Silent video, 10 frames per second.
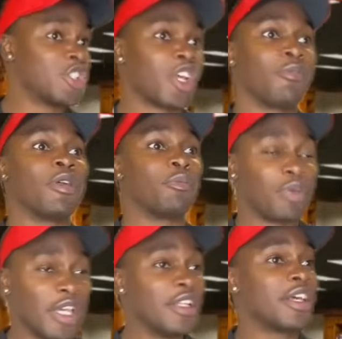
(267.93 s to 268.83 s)
and gentlemen,
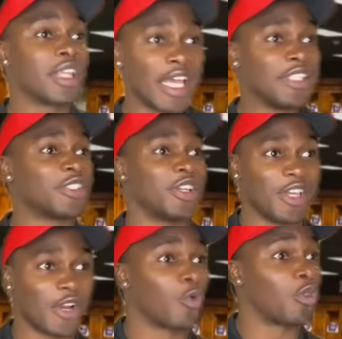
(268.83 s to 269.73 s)
Pete Glazy
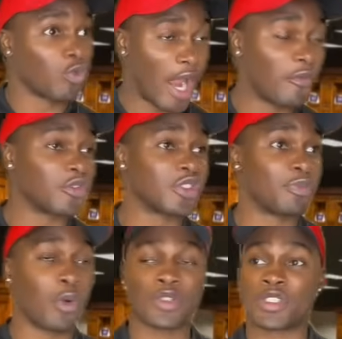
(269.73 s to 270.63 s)
here with Rival
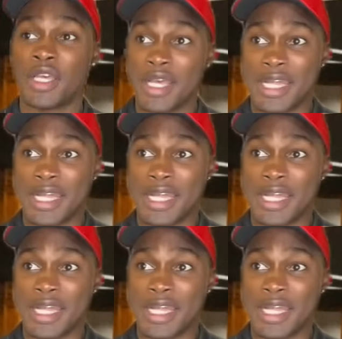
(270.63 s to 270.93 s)
Sports.